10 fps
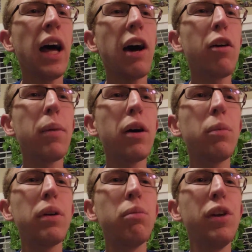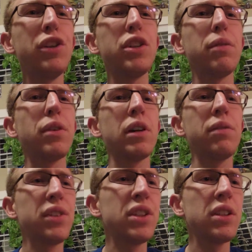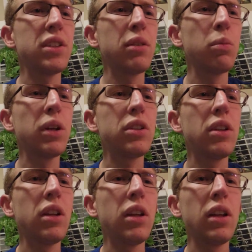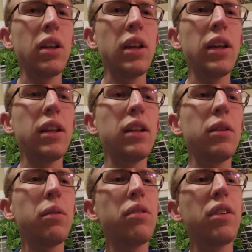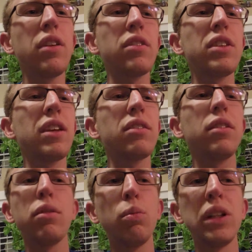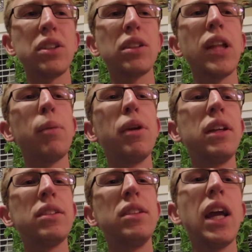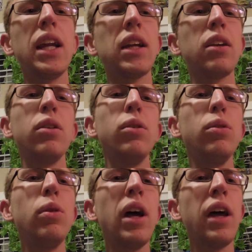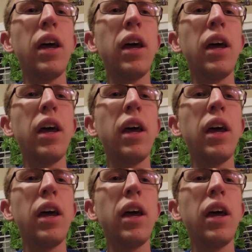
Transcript: How about we reshift our emphasis in such things as which celebrity is dating who?